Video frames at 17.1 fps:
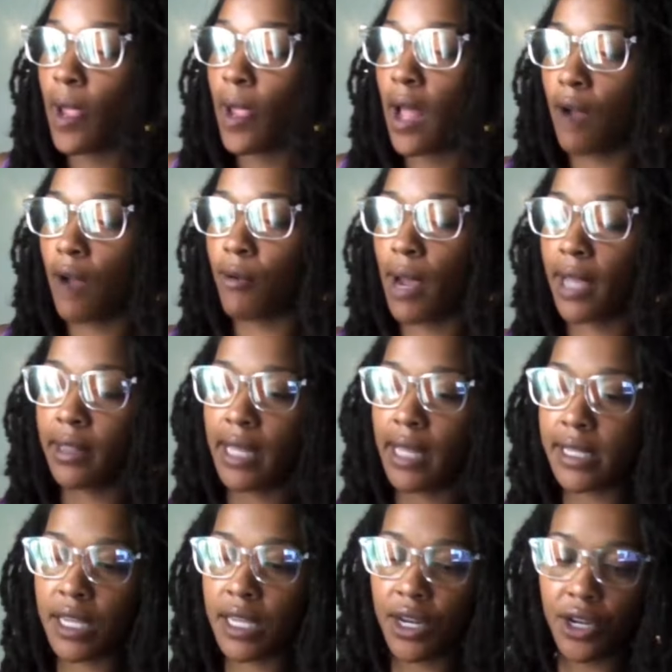All right,
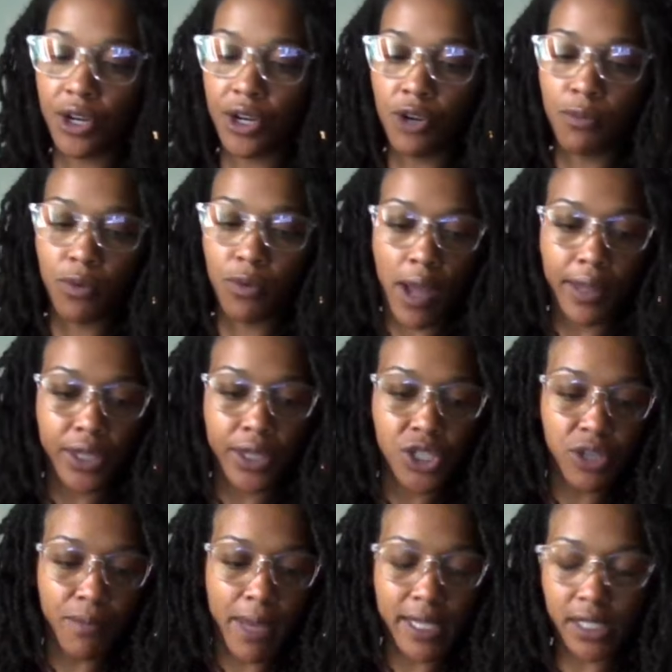let's get a
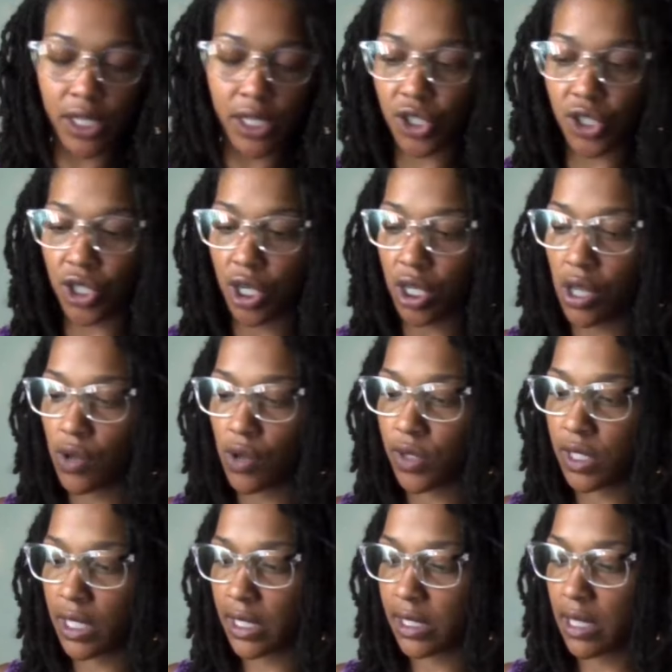numerology message to close
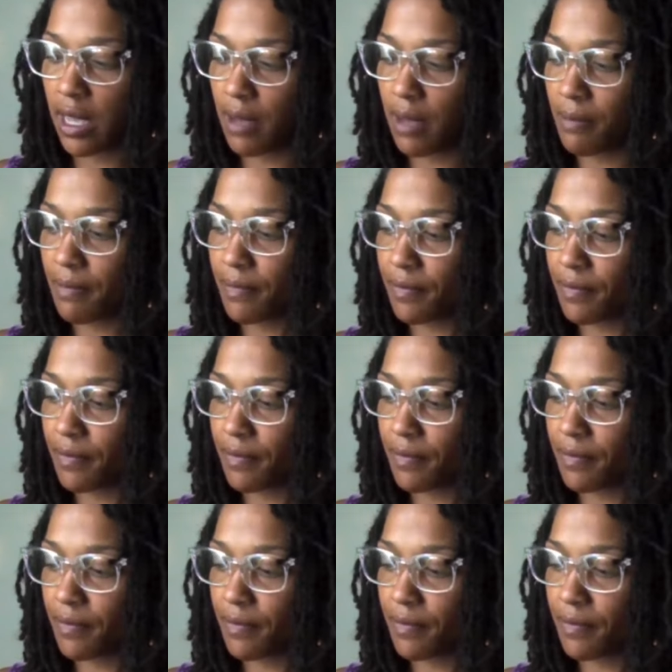this up.